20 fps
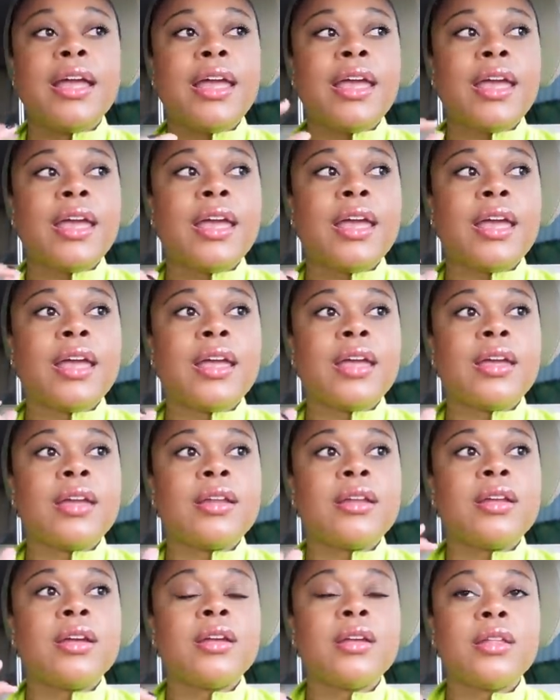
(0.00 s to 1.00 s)

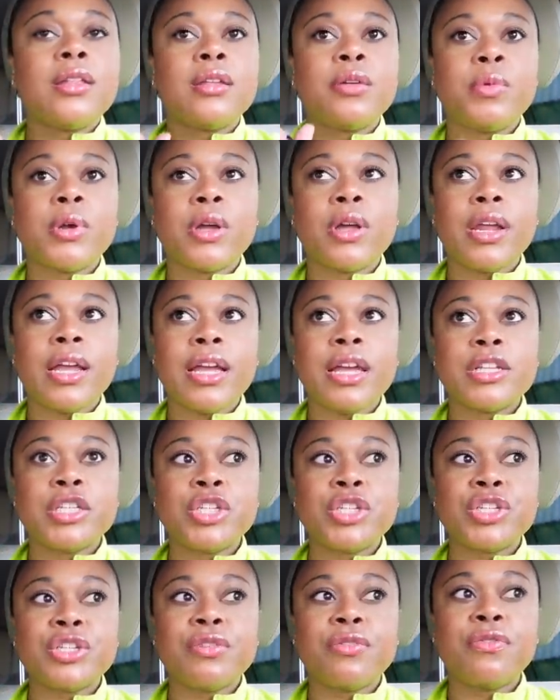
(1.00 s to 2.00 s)
and then we're gonna head
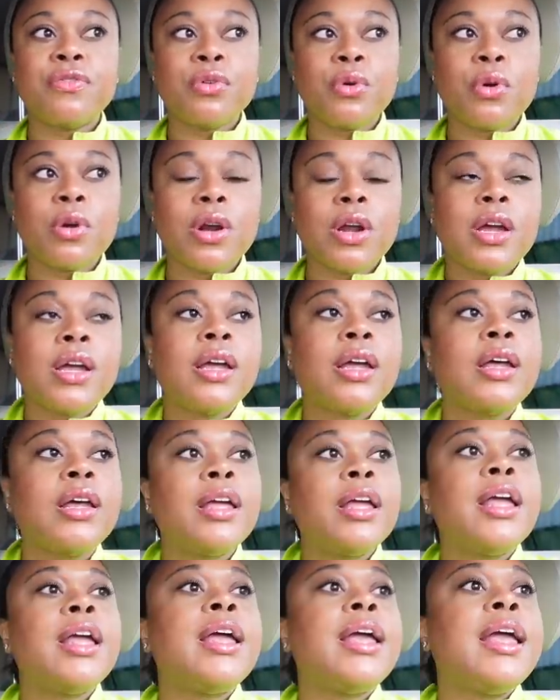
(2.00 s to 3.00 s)
to Sephora
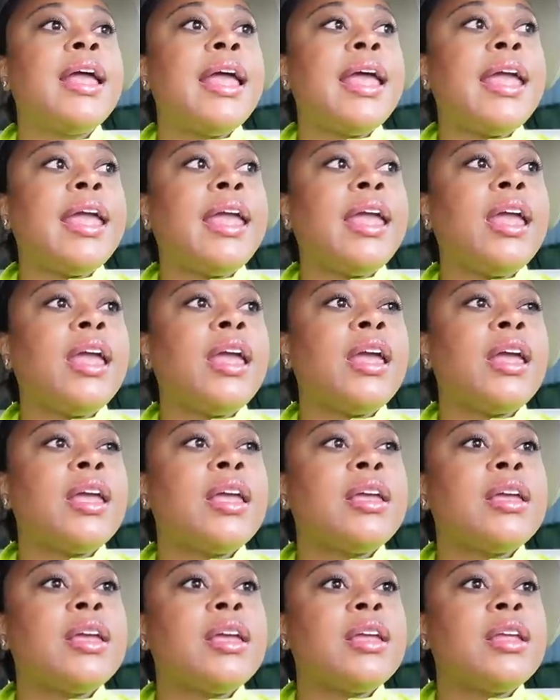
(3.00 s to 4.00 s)

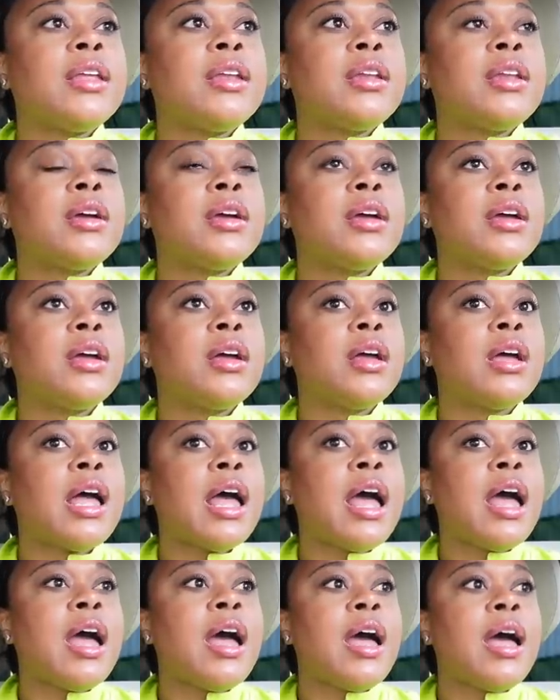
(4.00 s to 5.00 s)
and
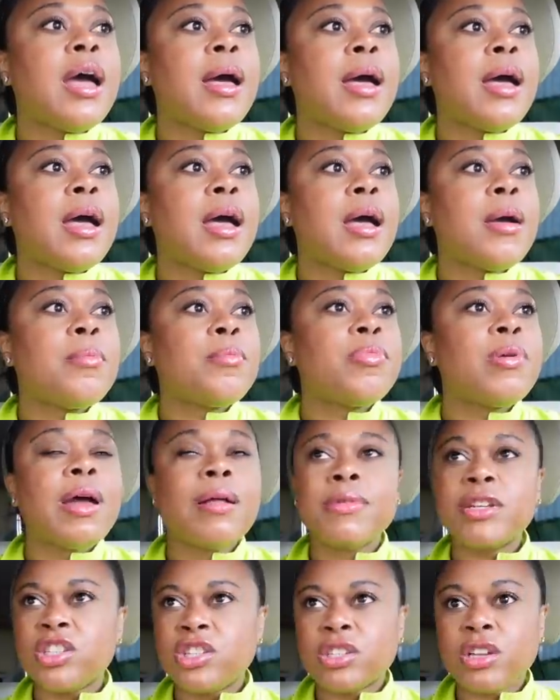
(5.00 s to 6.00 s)
I'm
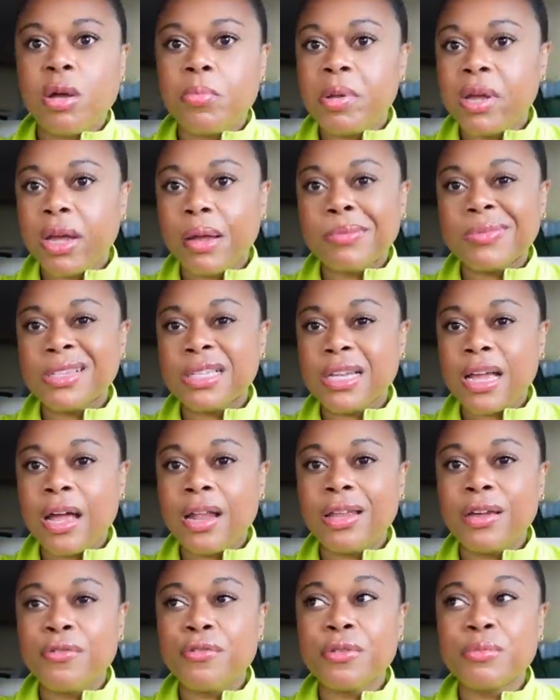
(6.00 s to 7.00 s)
probably just gonna pick up a
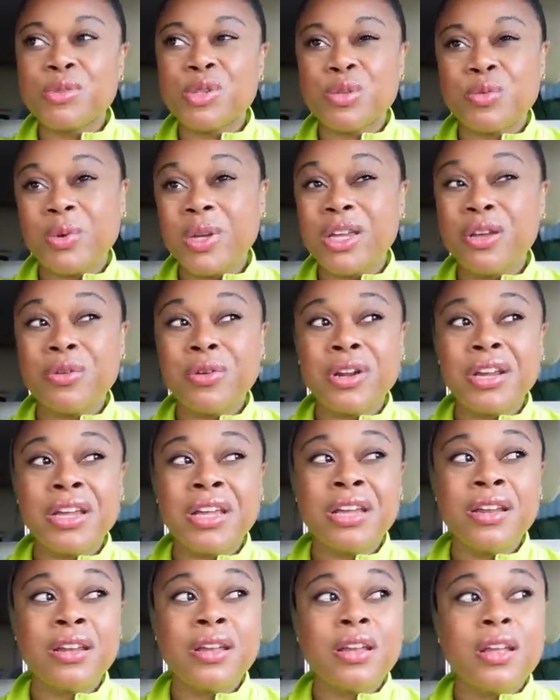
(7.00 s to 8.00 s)
salad from
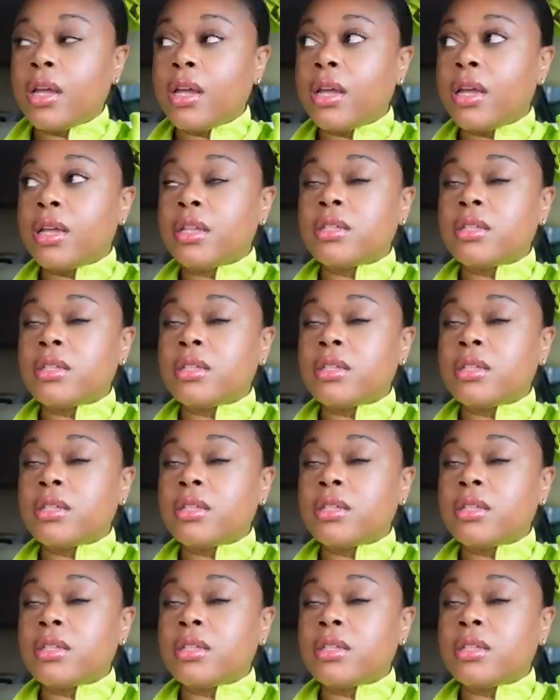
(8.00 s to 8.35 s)
Sweetgreen.